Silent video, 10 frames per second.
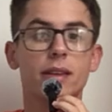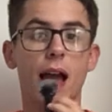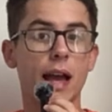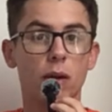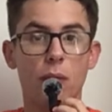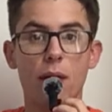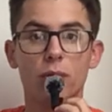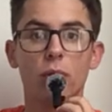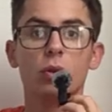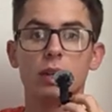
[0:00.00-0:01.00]
Dak around
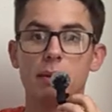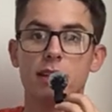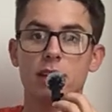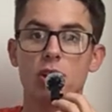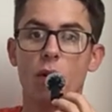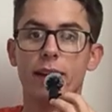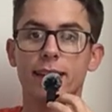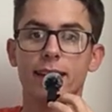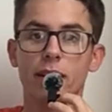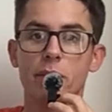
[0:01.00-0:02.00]
early because I know I
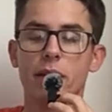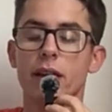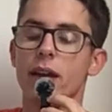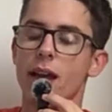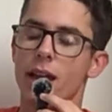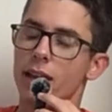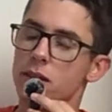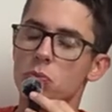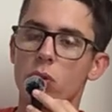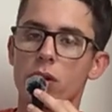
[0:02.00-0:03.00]
can get him.
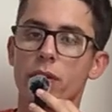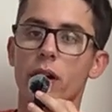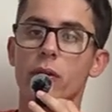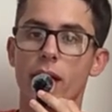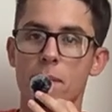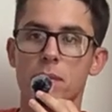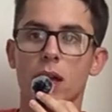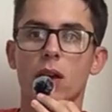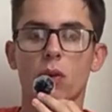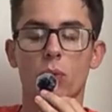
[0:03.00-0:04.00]
It's more of a, okay,
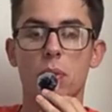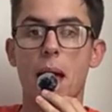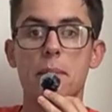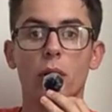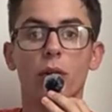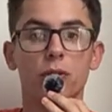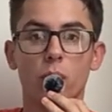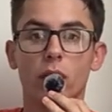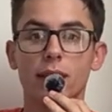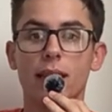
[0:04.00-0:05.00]
when my build is
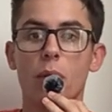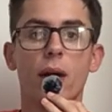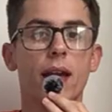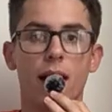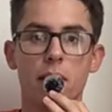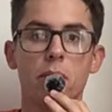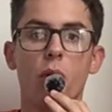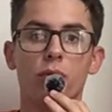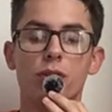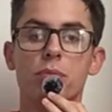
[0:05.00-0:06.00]
working that way, I'm
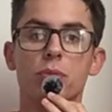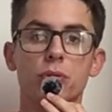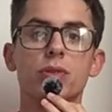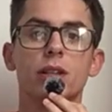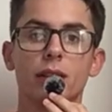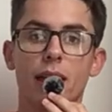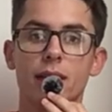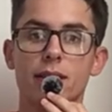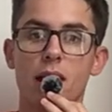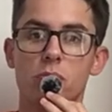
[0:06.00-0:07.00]
over the moon to
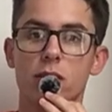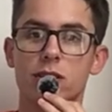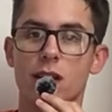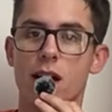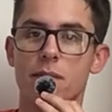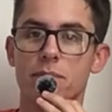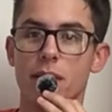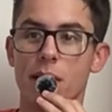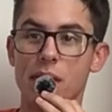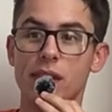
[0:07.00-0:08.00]
land Dak Prescott.
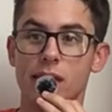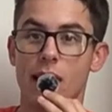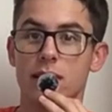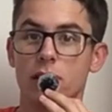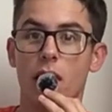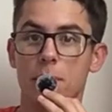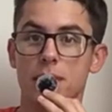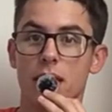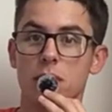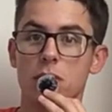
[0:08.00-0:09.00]
I think he has the
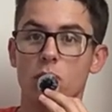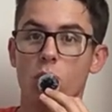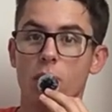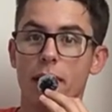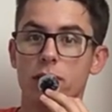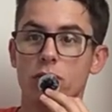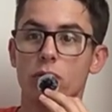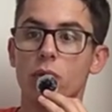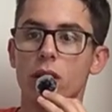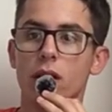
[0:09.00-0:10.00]
upside to be the quarterback
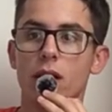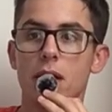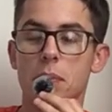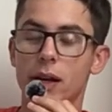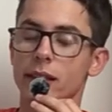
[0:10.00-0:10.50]
2, but I